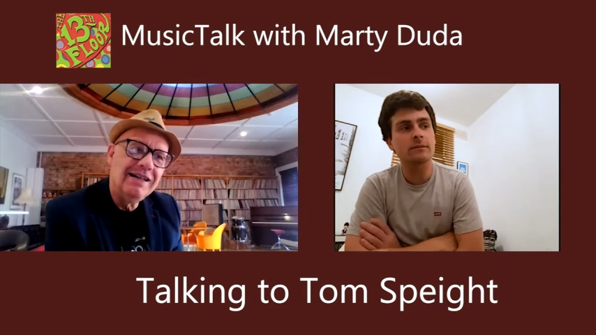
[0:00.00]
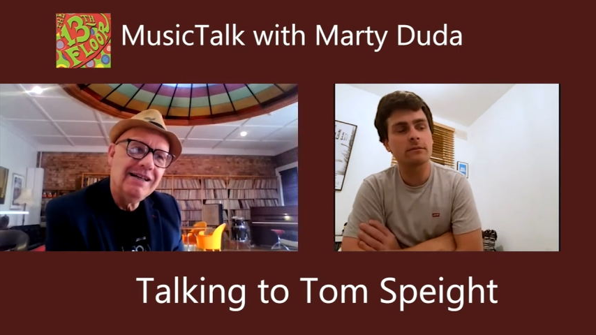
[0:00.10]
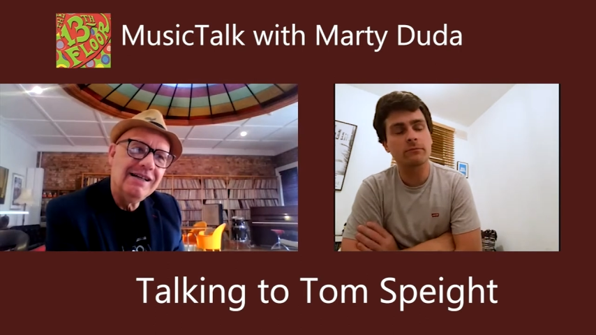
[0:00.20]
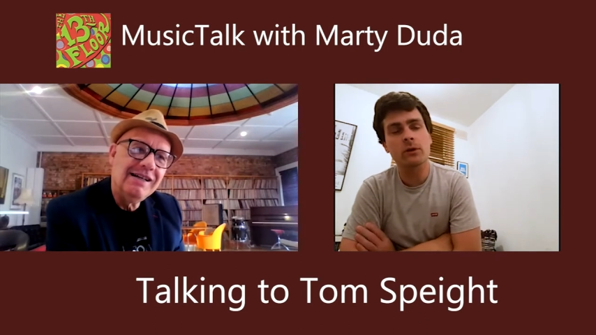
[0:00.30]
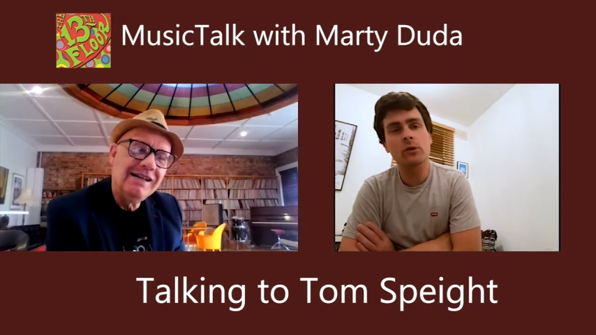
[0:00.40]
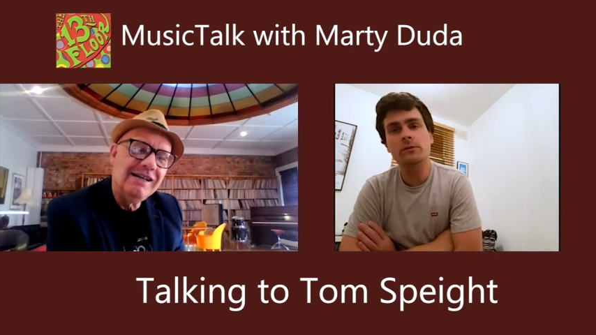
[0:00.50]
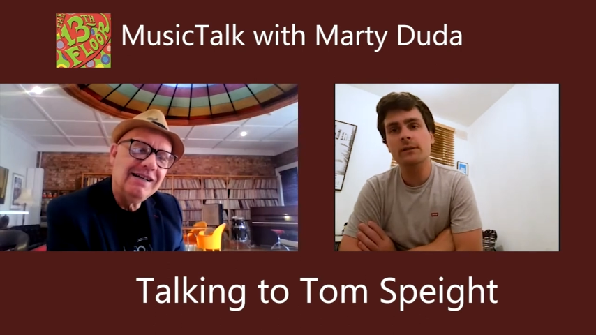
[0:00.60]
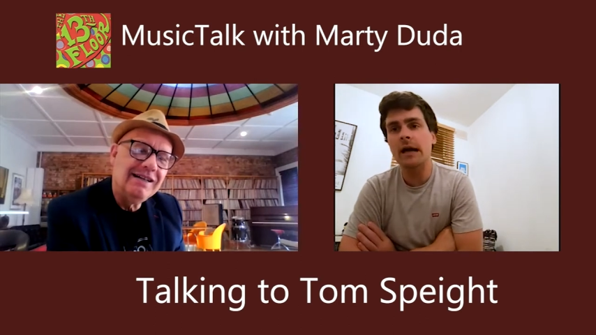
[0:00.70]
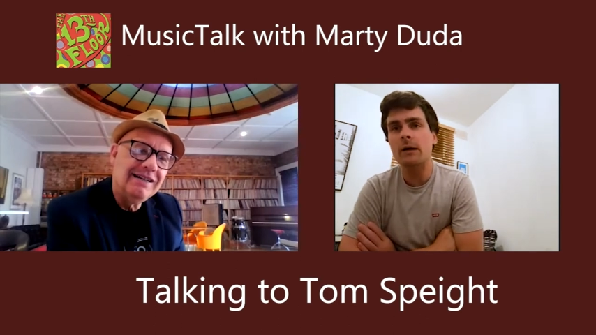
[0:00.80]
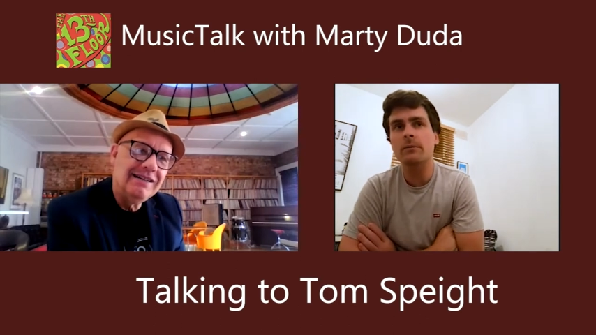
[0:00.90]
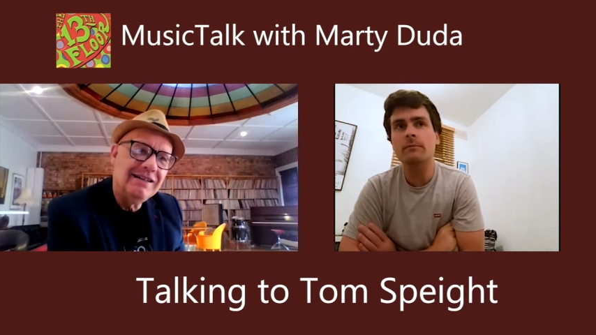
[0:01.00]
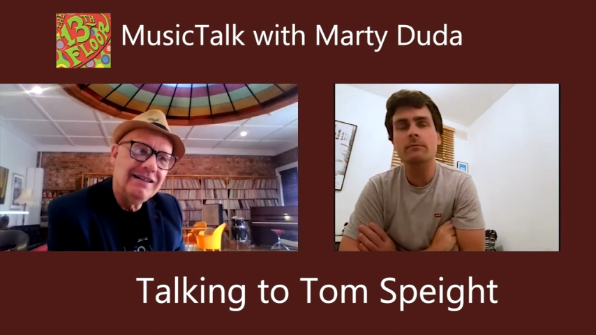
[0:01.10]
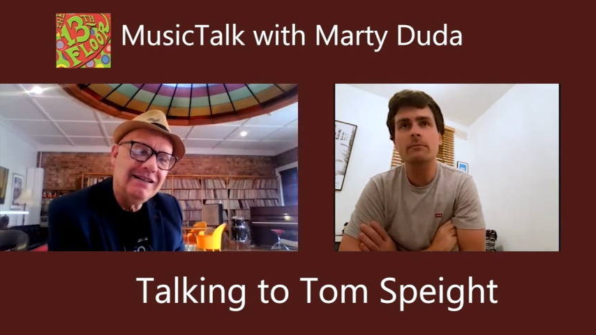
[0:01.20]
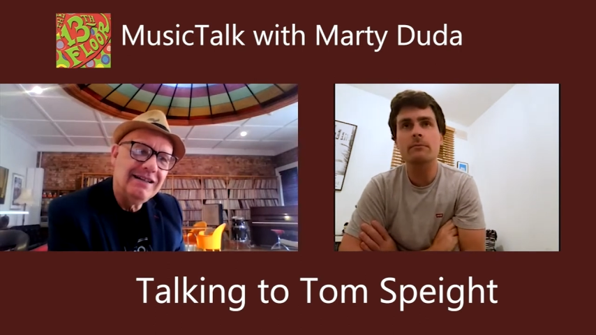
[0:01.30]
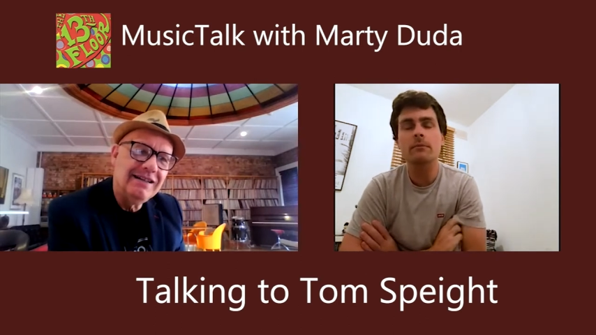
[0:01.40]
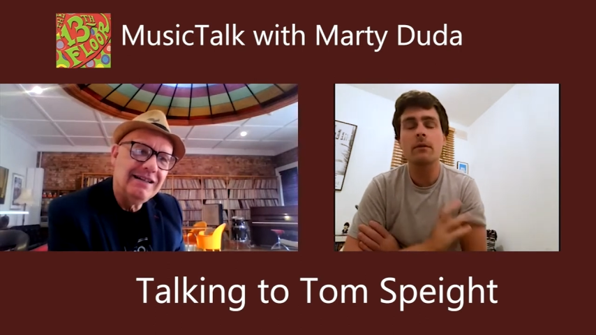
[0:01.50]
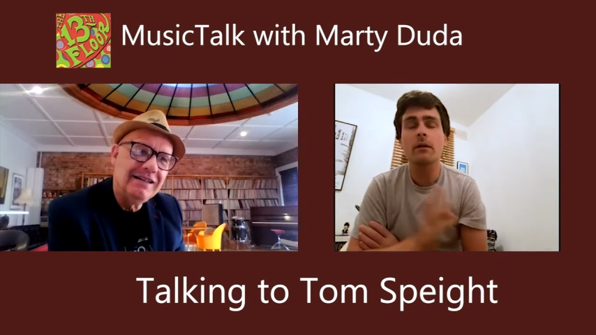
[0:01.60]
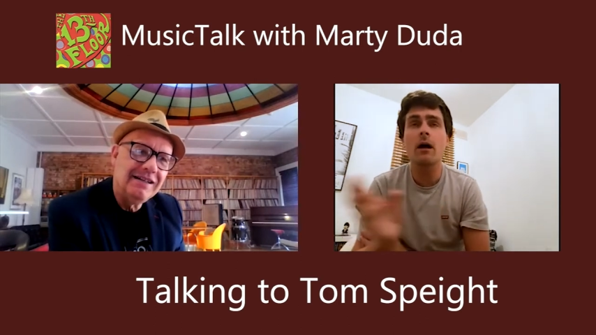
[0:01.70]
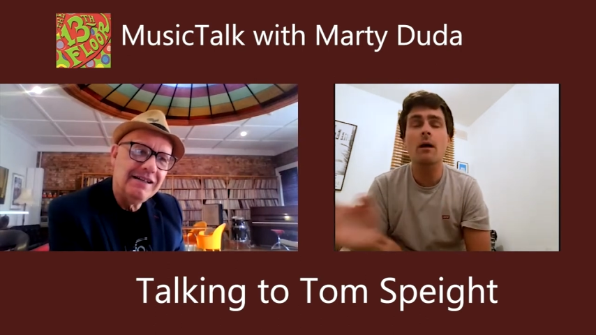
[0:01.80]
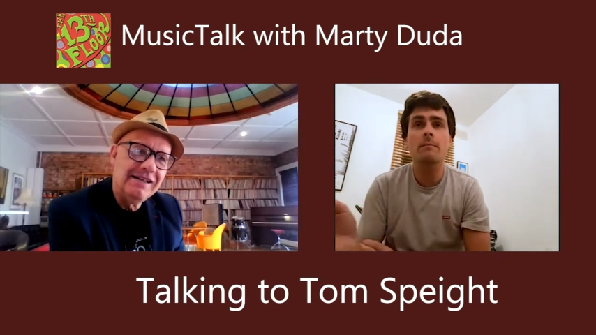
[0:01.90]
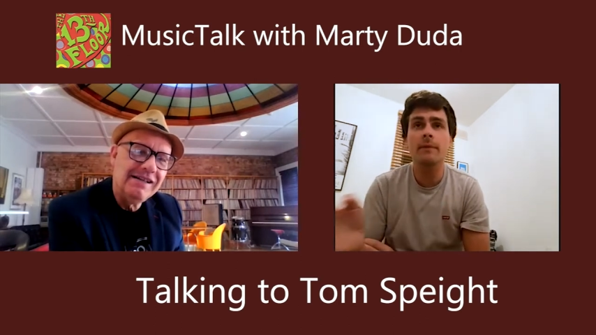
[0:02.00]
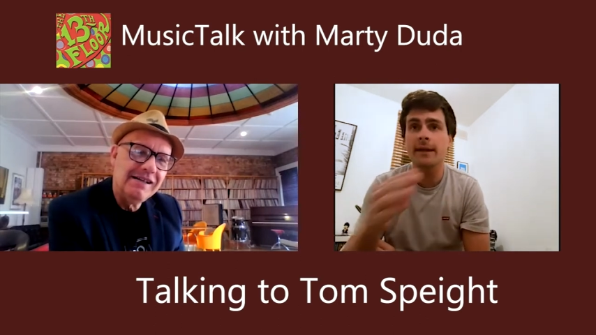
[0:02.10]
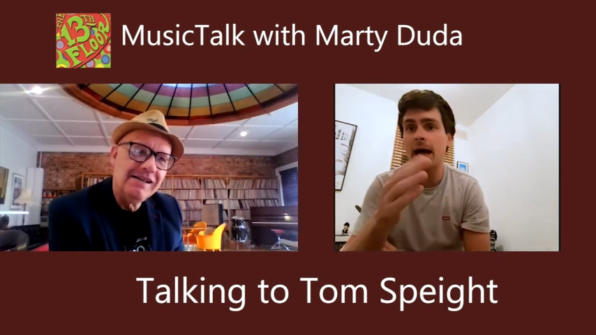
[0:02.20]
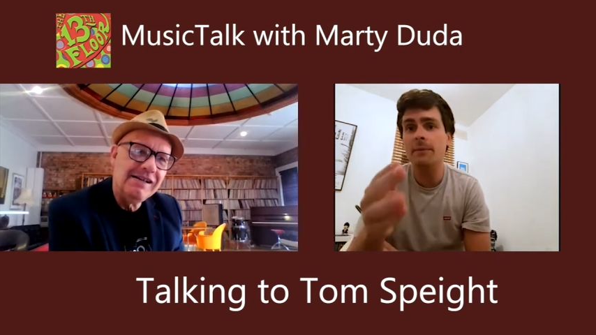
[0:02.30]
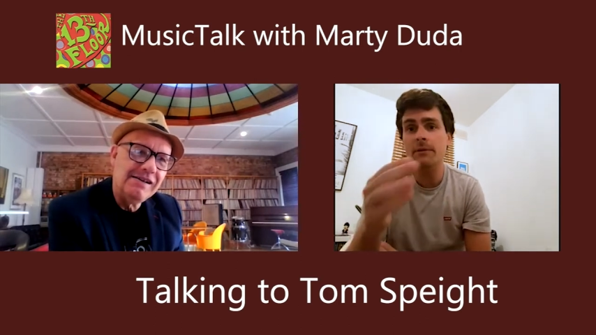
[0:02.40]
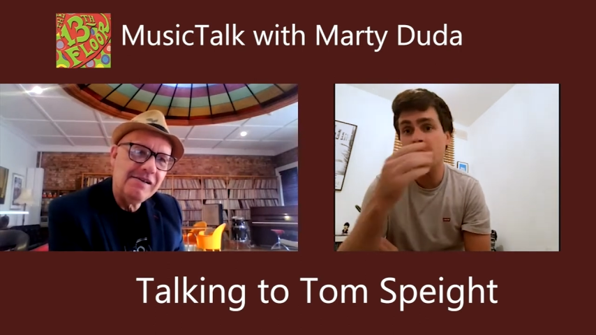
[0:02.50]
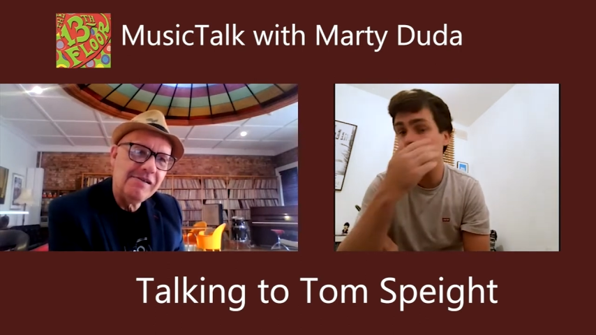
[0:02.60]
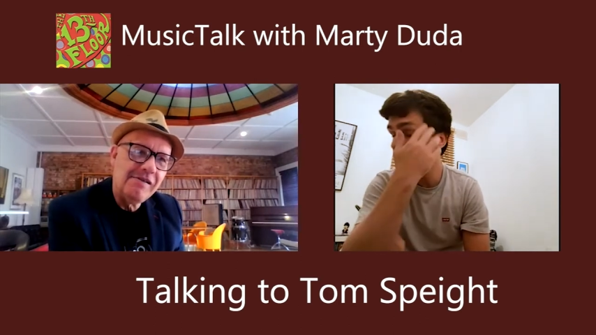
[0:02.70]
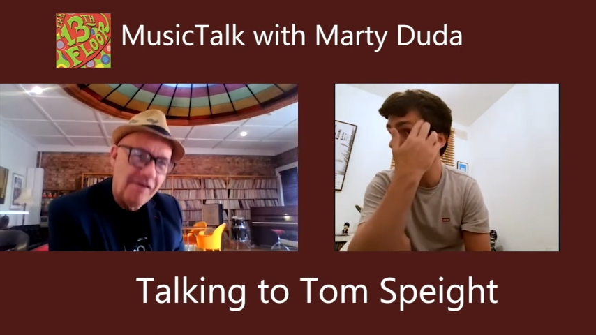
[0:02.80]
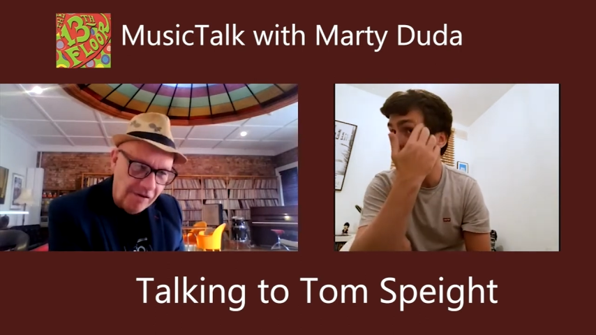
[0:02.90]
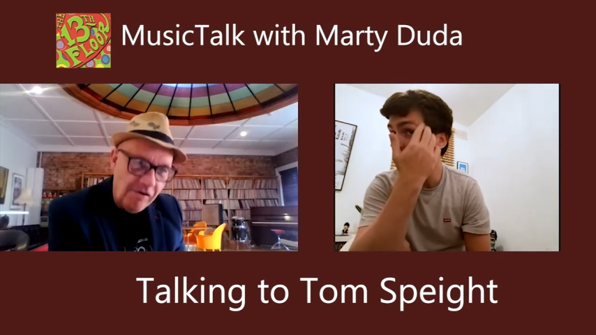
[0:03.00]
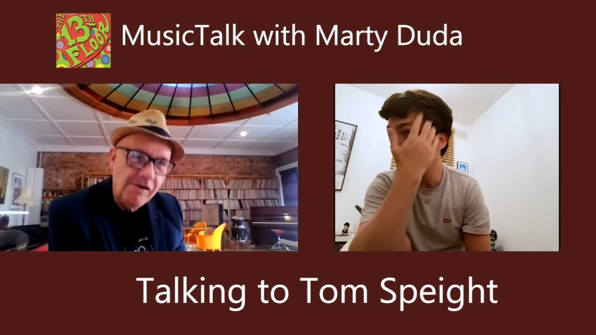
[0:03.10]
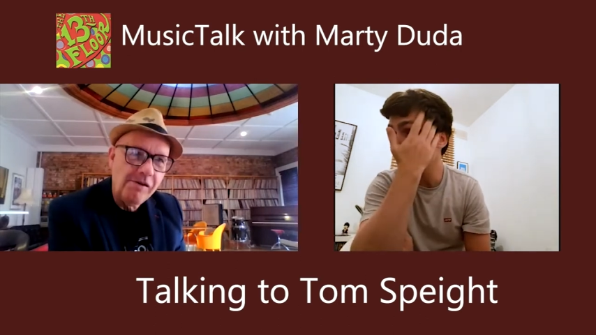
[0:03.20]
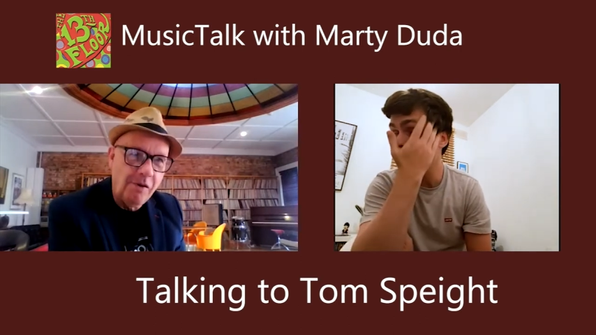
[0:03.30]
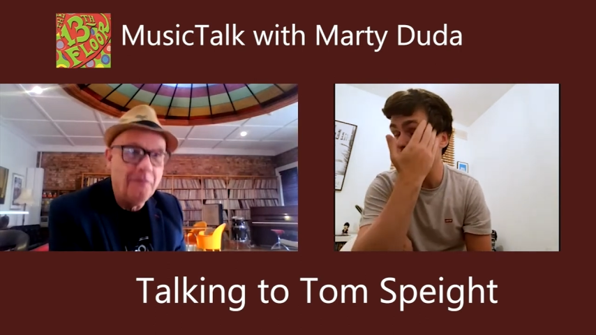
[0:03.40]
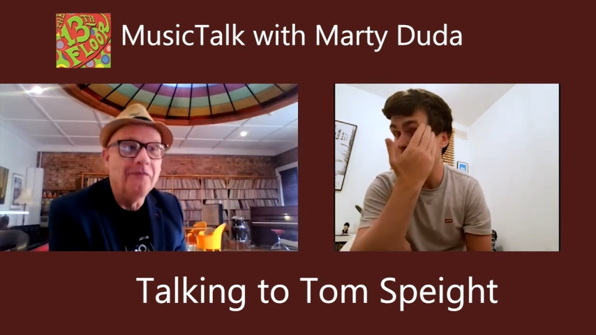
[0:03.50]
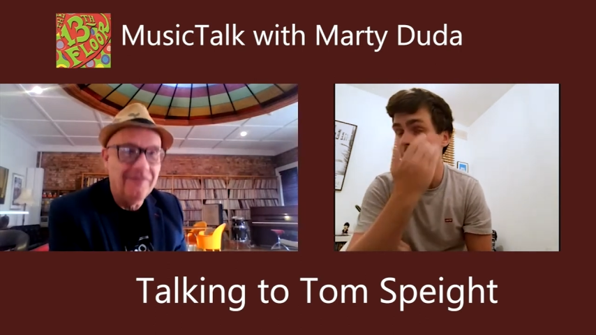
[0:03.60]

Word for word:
Speaker 1: to record the album um, in Abbey Road and like mm-hmm.